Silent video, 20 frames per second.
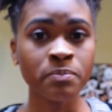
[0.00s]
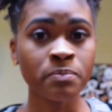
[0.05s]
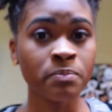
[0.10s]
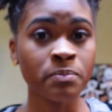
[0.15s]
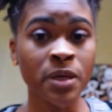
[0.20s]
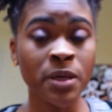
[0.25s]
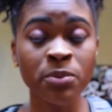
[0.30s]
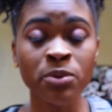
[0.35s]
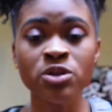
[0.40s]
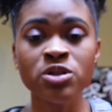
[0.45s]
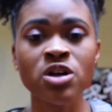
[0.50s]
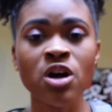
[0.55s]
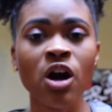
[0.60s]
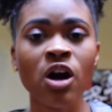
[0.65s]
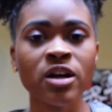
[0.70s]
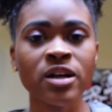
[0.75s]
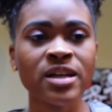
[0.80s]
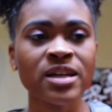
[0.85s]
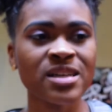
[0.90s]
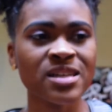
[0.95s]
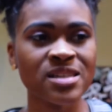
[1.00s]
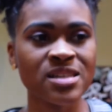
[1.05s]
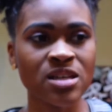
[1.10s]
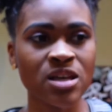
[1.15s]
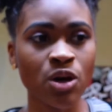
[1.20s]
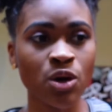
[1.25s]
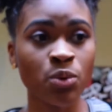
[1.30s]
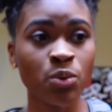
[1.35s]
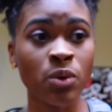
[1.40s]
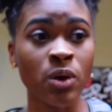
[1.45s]
people's art is
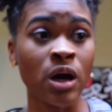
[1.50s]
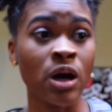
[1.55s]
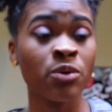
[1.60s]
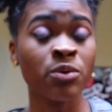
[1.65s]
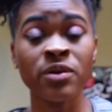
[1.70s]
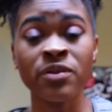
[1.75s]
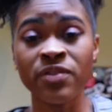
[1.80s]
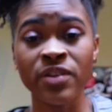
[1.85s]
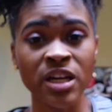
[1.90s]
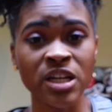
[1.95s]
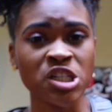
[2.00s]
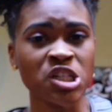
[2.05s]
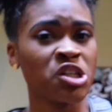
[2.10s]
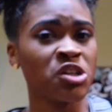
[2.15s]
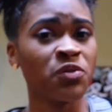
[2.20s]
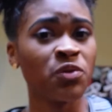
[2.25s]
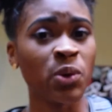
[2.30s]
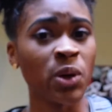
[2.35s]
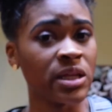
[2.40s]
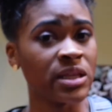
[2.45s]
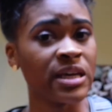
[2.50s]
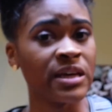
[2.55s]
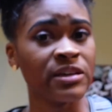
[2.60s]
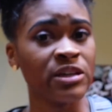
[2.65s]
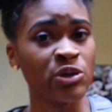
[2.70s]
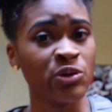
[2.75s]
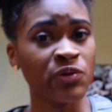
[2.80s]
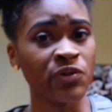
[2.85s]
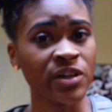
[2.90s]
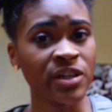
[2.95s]
a reflection of what they
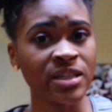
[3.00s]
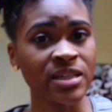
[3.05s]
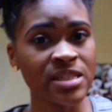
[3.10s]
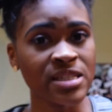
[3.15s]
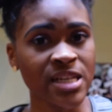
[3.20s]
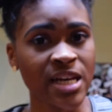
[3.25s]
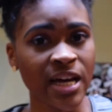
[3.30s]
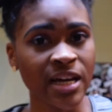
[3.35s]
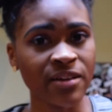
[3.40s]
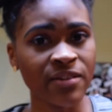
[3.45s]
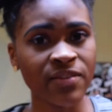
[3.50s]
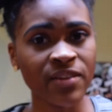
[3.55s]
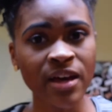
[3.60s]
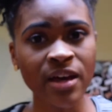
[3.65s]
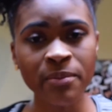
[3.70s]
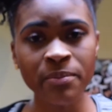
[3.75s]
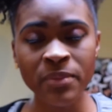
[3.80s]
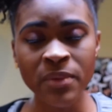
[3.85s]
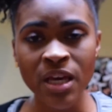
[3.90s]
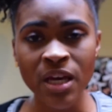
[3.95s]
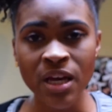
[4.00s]
do feel inside of them.